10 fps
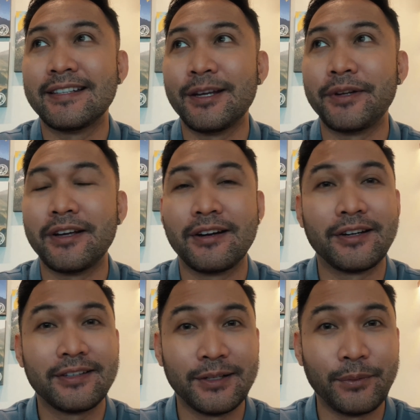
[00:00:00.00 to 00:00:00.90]
here we
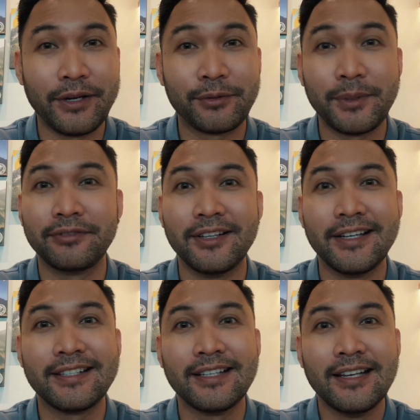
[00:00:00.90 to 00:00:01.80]
are, still waiting for my
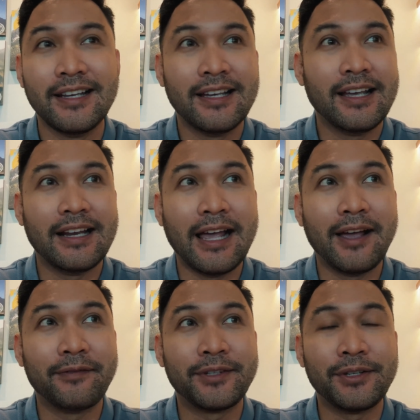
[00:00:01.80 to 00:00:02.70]
flight, and I
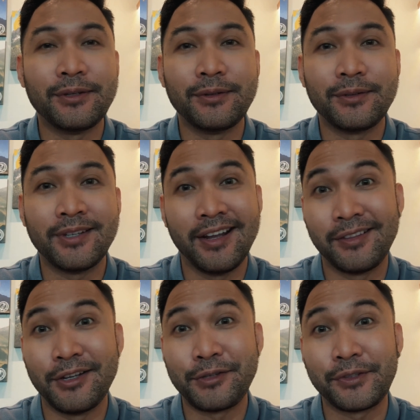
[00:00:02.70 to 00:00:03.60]
have to
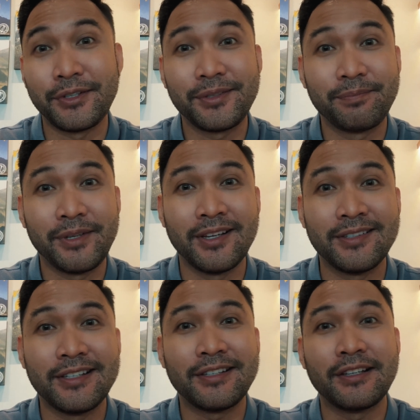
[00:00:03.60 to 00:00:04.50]
take lunch first
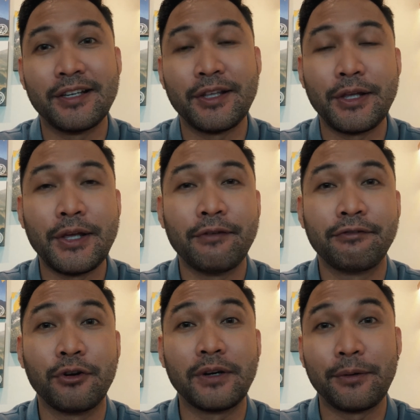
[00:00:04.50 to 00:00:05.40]
because it's a
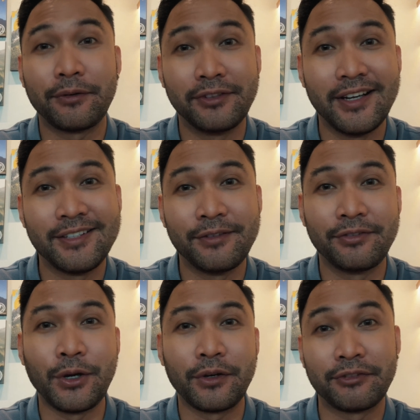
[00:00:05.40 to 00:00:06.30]
4-hour flight to
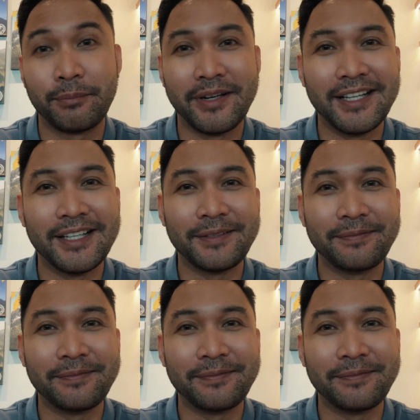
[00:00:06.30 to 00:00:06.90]
Fukuoka from Manila.